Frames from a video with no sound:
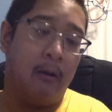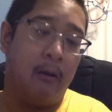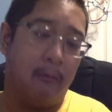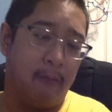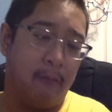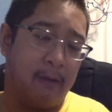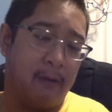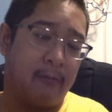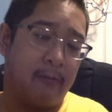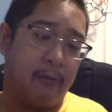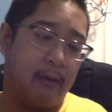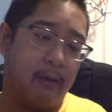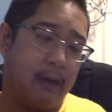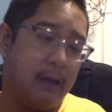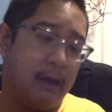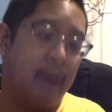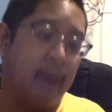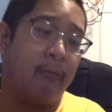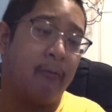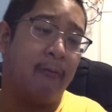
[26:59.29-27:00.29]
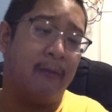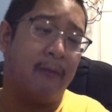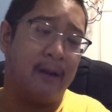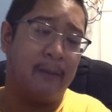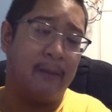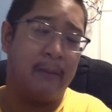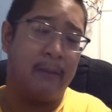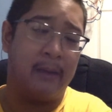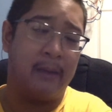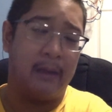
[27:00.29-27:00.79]
which is going
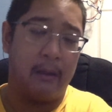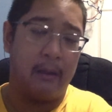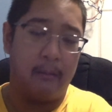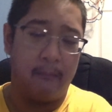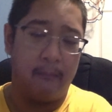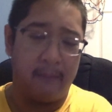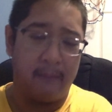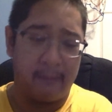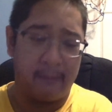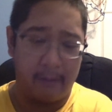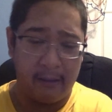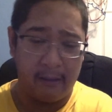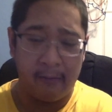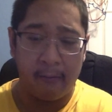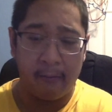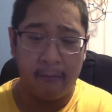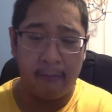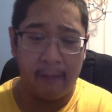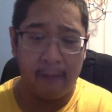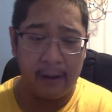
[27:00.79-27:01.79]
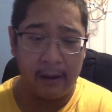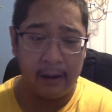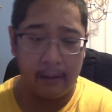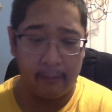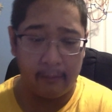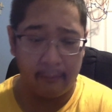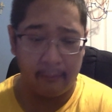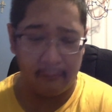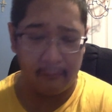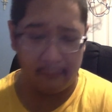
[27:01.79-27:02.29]

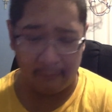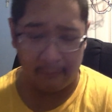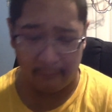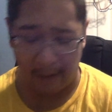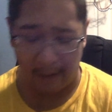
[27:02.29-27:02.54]
to